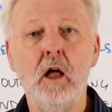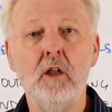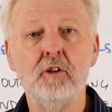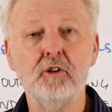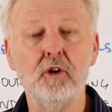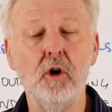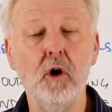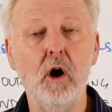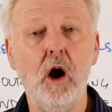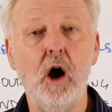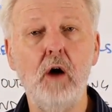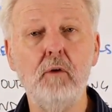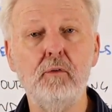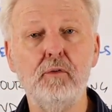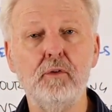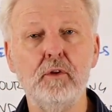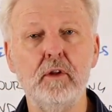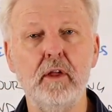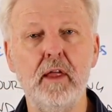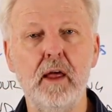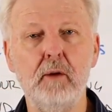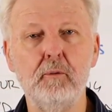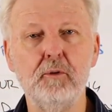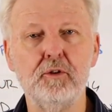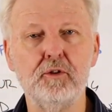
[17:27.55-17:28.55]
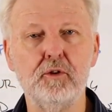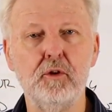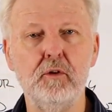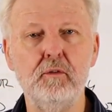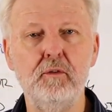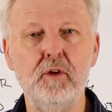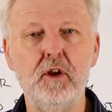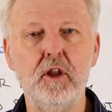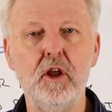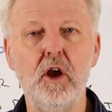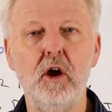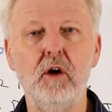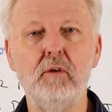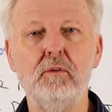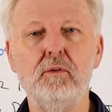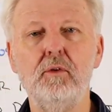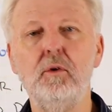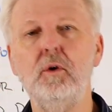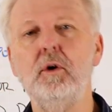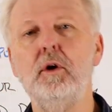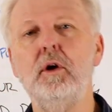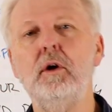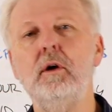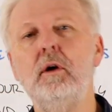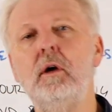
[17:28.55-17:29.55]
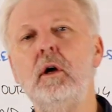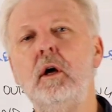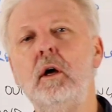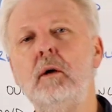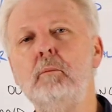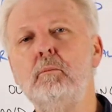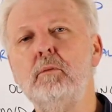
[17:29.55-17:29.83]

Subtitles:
So hopefully that was a good video for you.